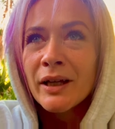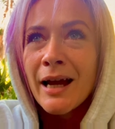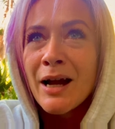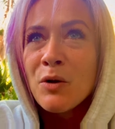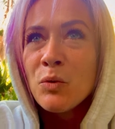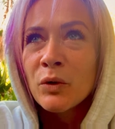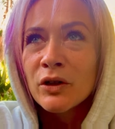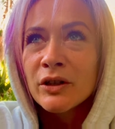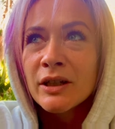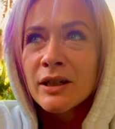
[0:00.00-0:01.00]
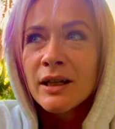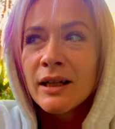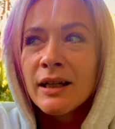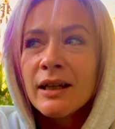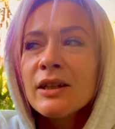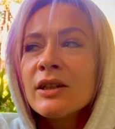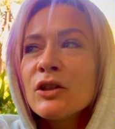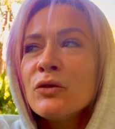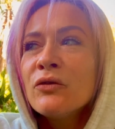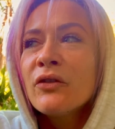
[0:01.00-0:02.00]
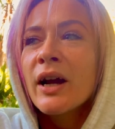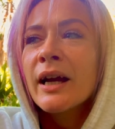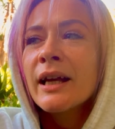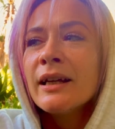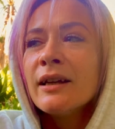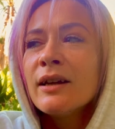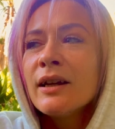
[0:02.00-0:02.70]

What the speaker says: outward, then you find